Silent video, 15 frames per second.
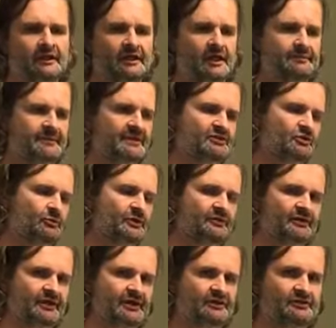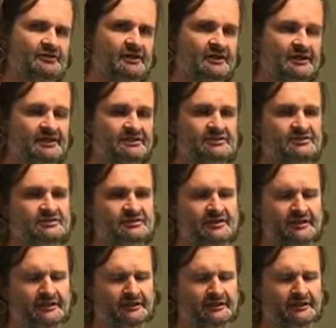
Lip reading: In metal we recognize